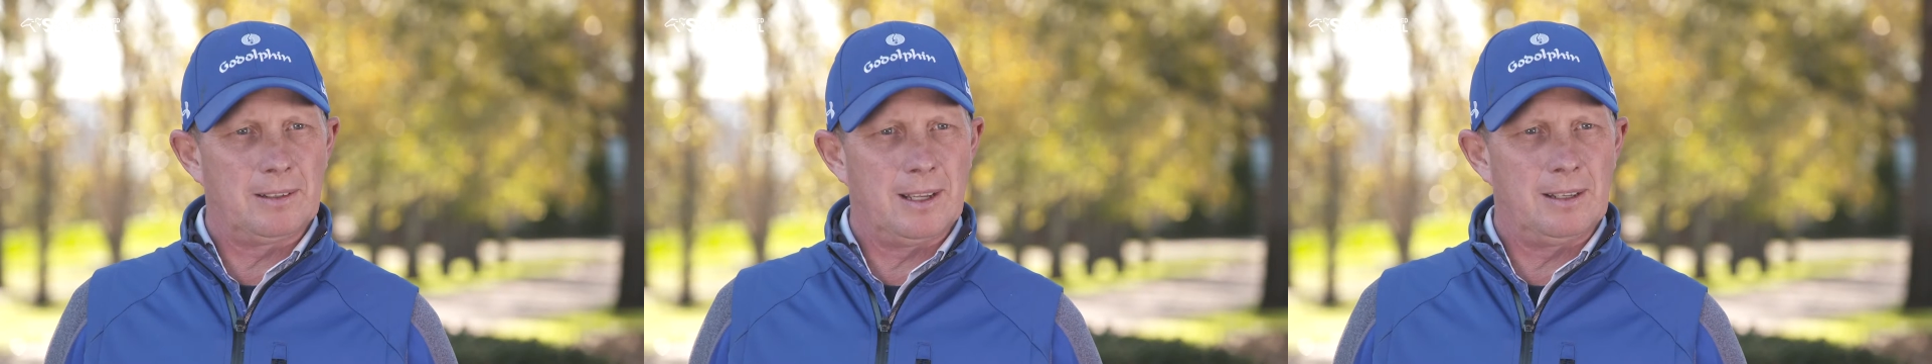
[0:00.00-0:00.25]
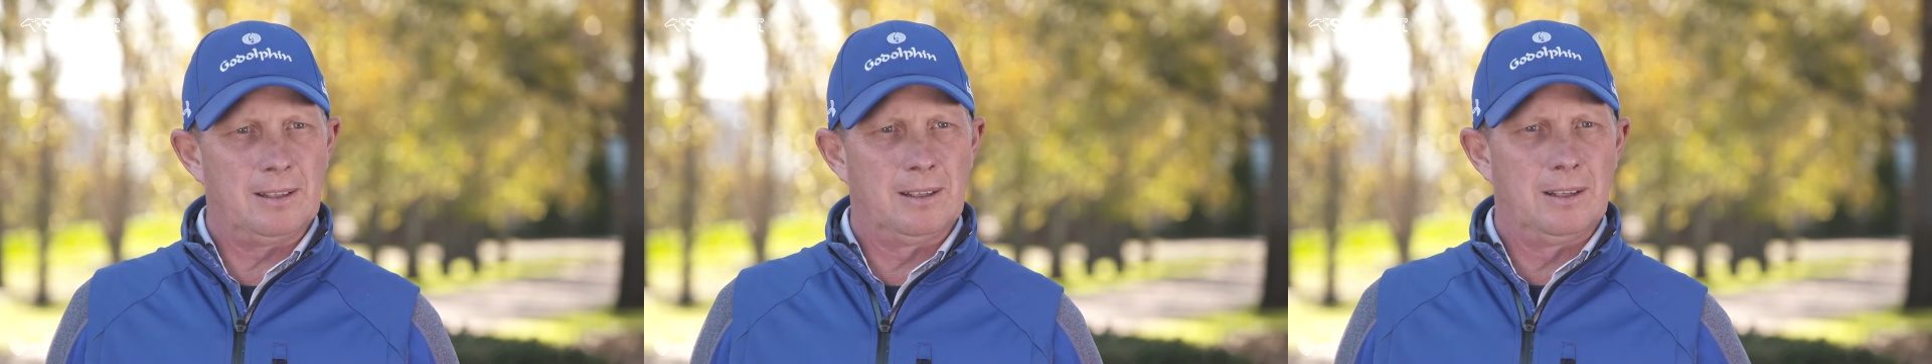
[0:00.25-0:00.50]
that.
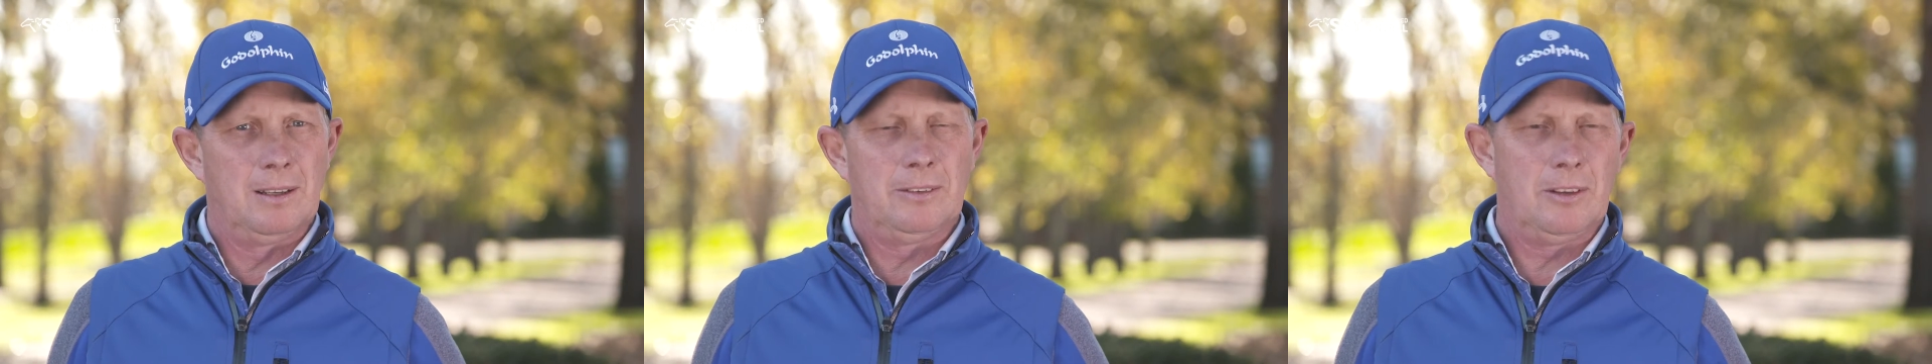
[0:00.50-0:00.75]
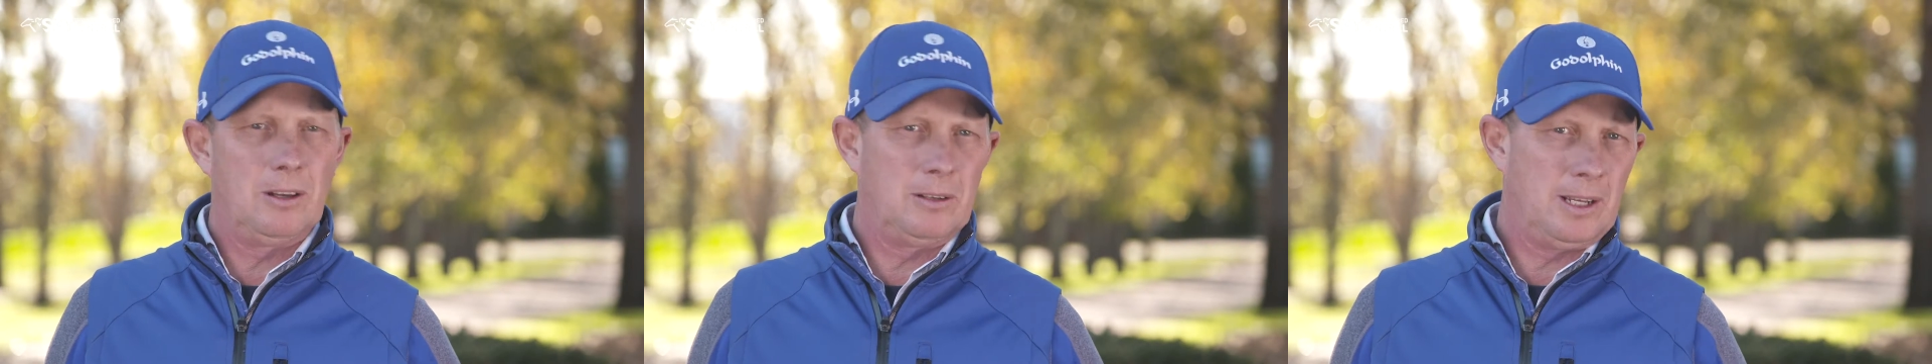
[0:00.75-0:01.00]

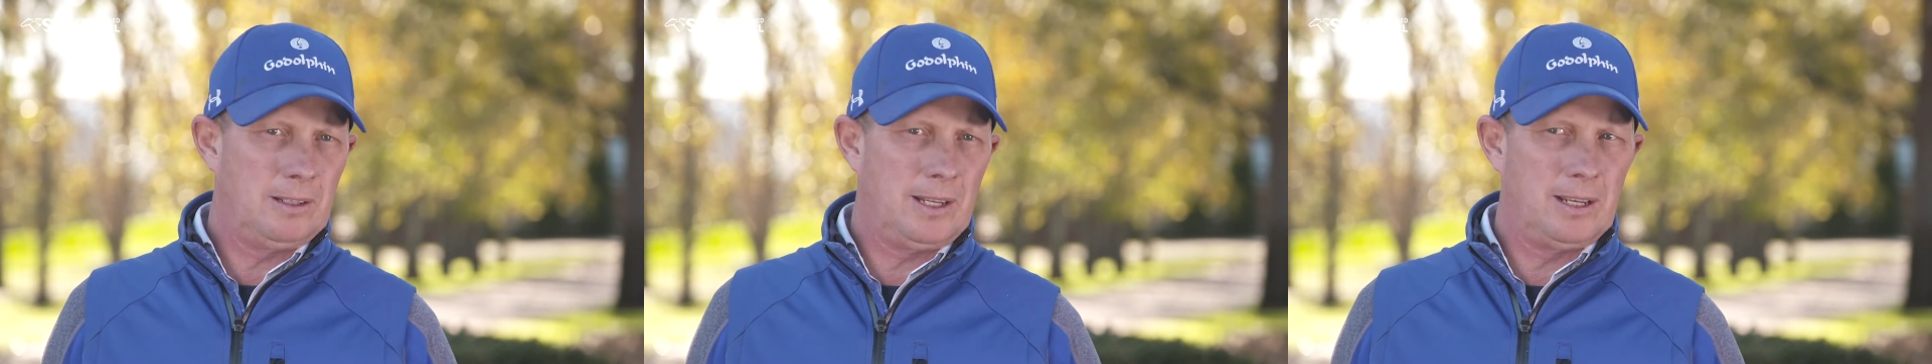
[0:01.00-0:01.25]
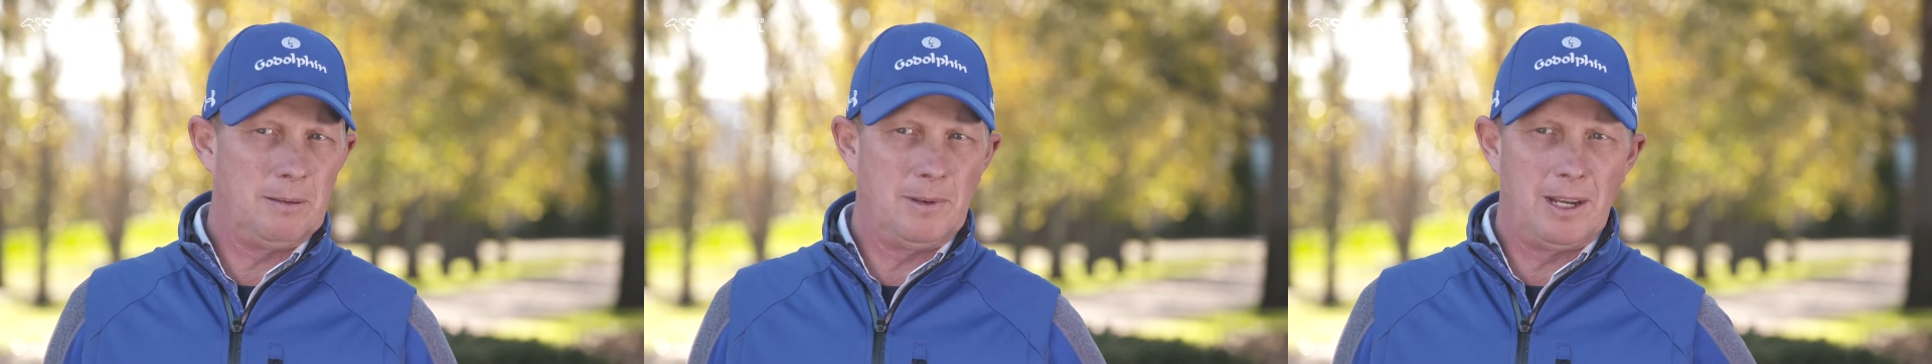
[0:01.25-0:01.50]
So they
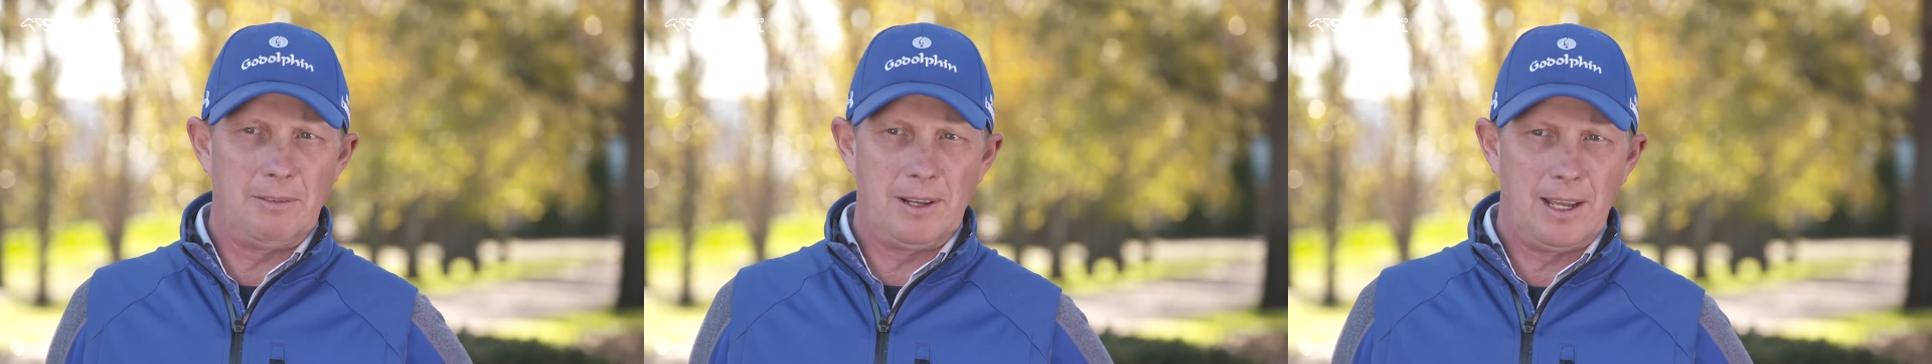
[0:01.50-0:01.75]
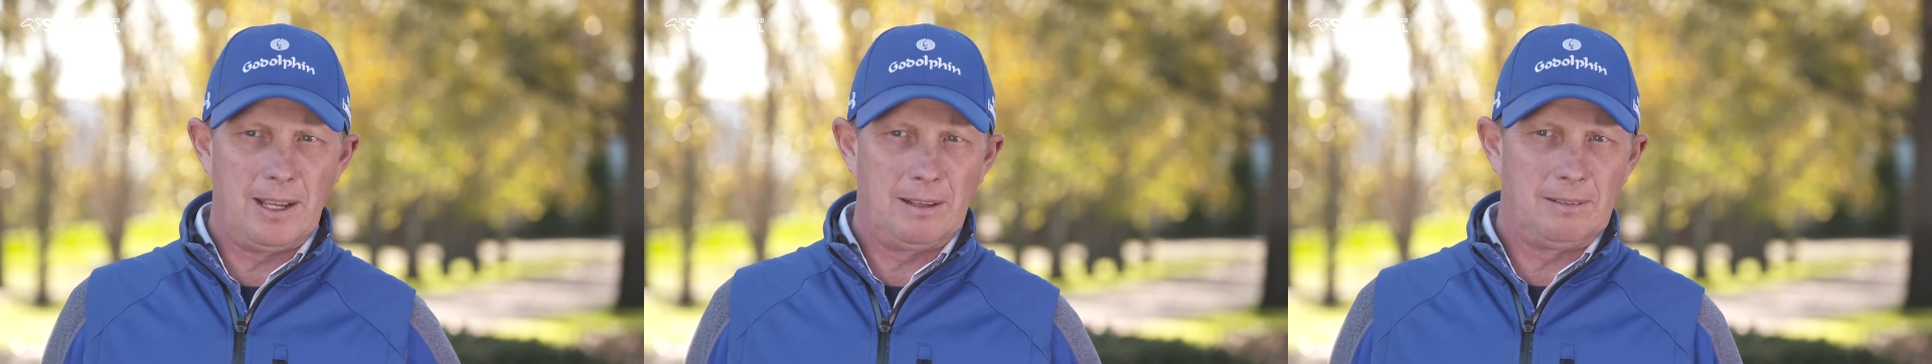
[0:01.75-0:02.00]
come in every
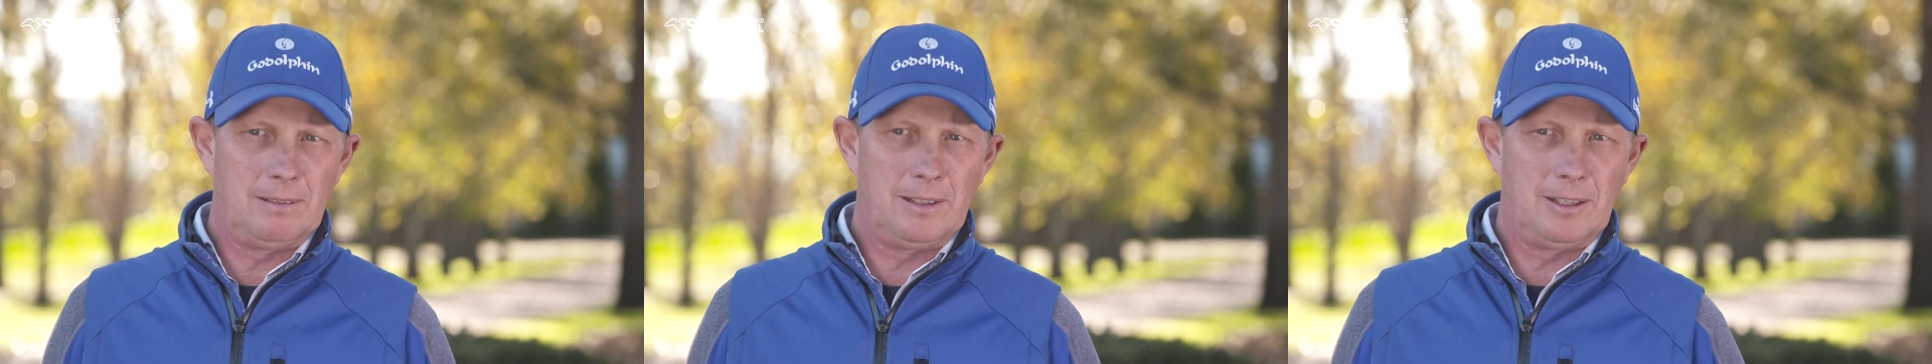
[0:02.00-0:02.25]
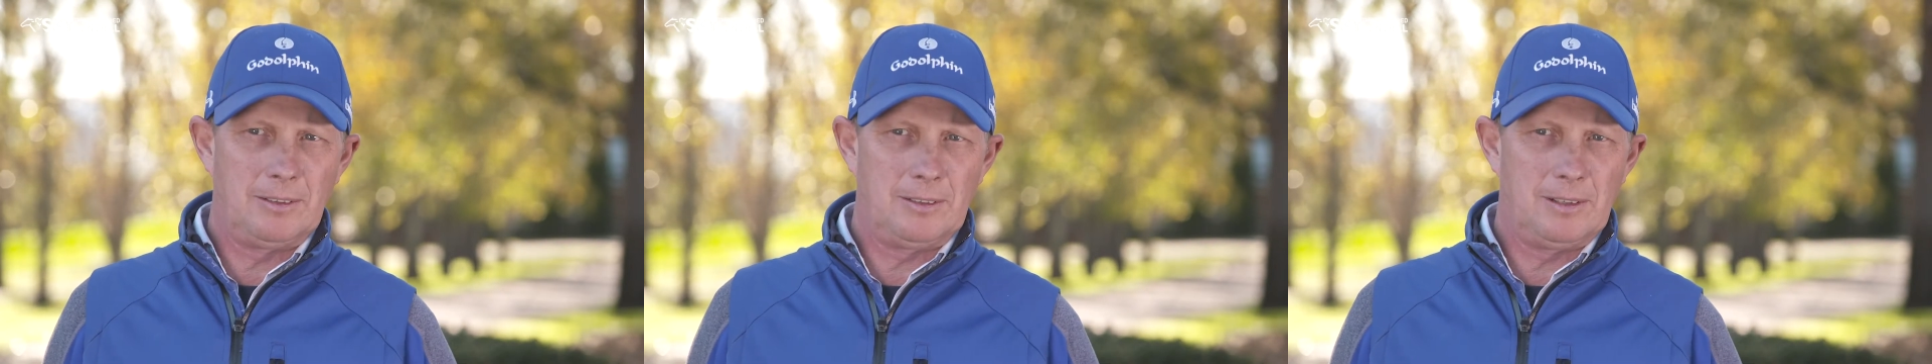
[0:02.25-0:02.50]
day.
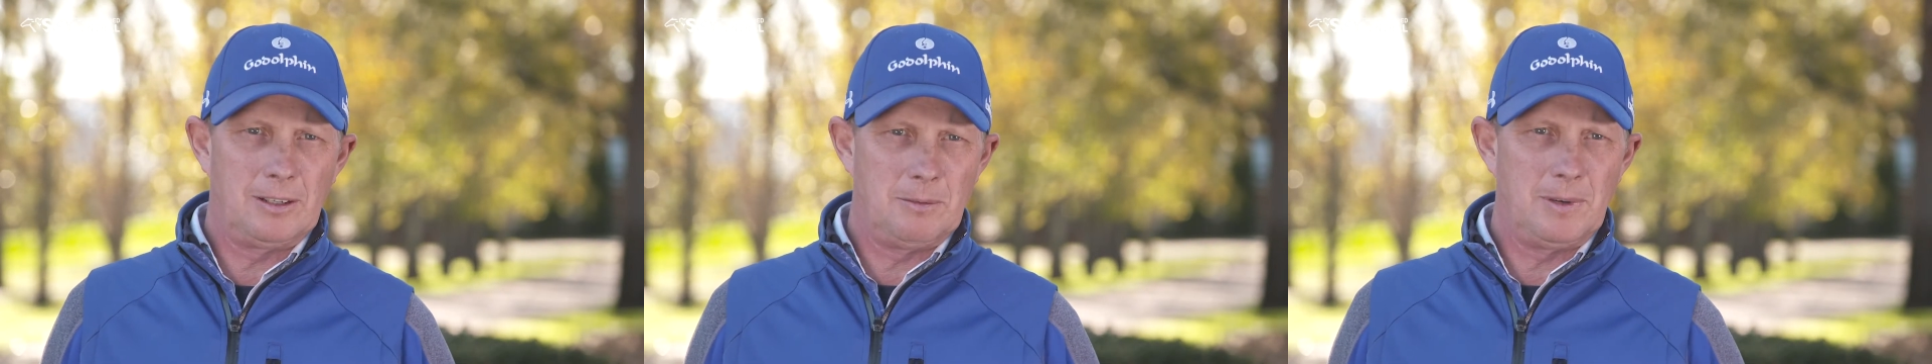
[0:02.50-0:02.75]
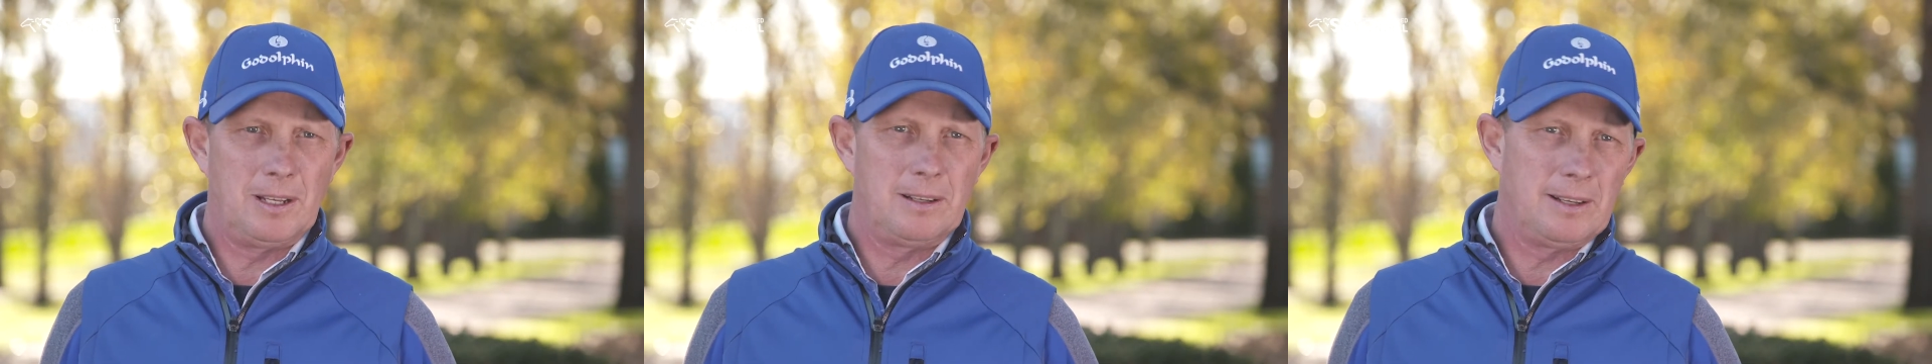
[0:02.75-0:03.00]
They come
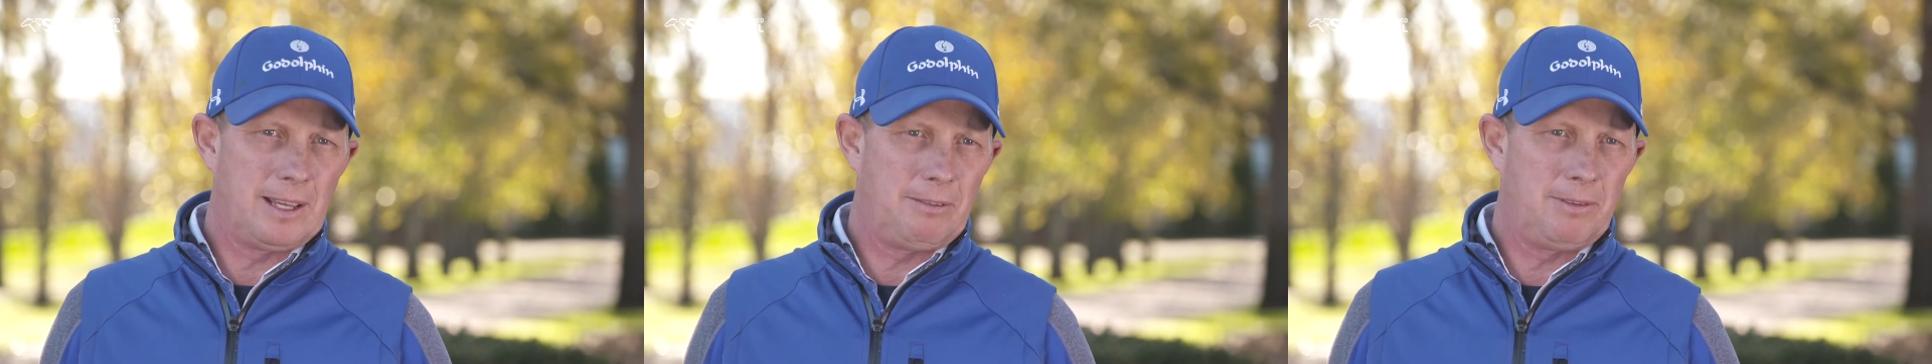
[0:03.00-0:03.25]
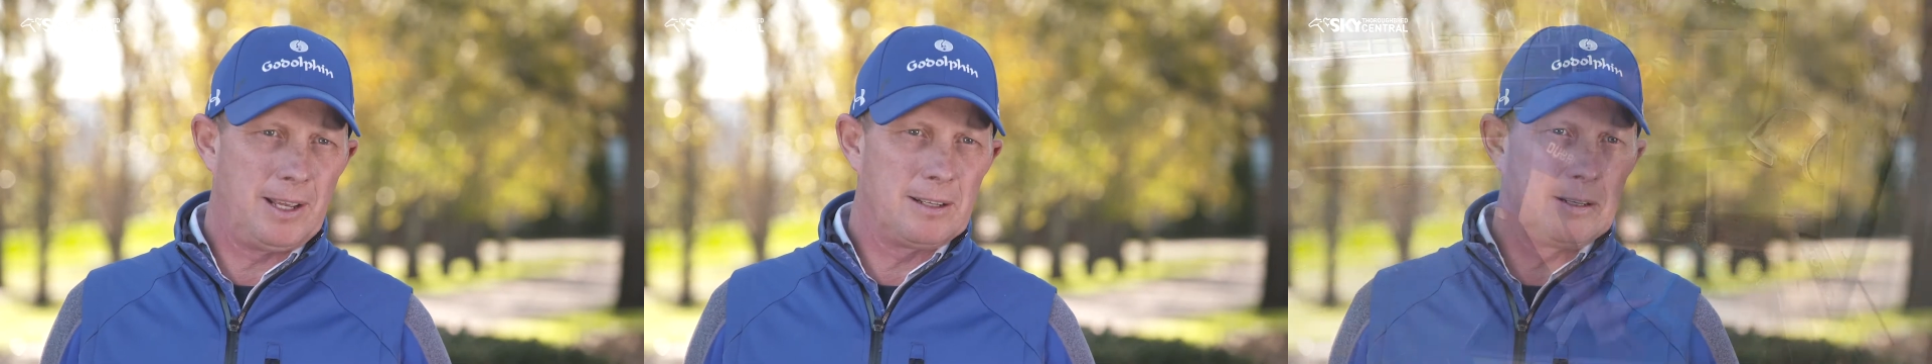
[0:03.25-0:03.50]
in and they get fed in